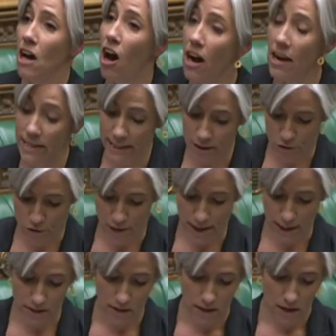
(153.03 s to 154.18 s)
highly
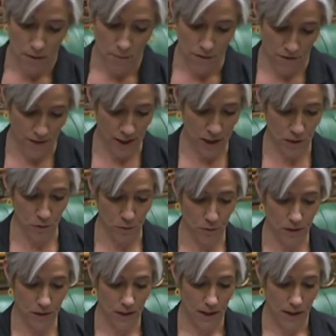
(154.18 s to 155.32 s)
trained
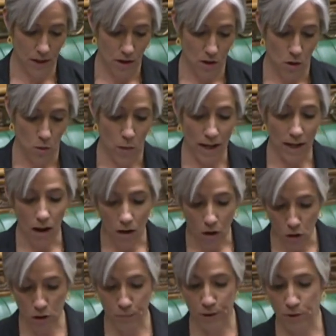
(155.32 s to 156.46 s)
professionals when our
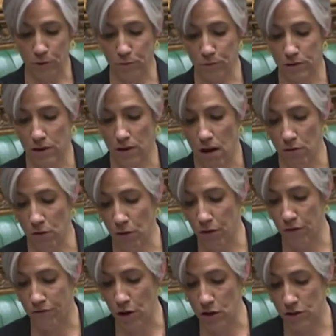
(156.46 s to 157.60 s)
hospitals are on the
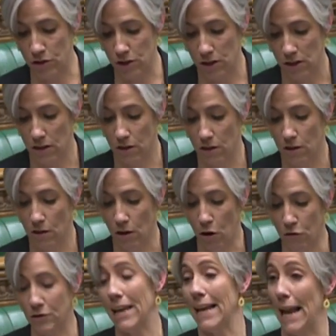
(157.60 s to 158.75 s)
verge
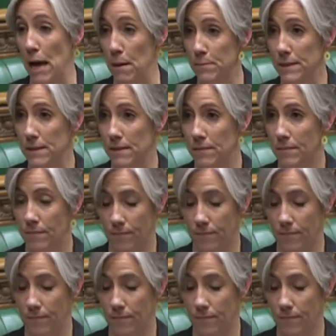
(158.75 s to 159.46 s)
of collapse?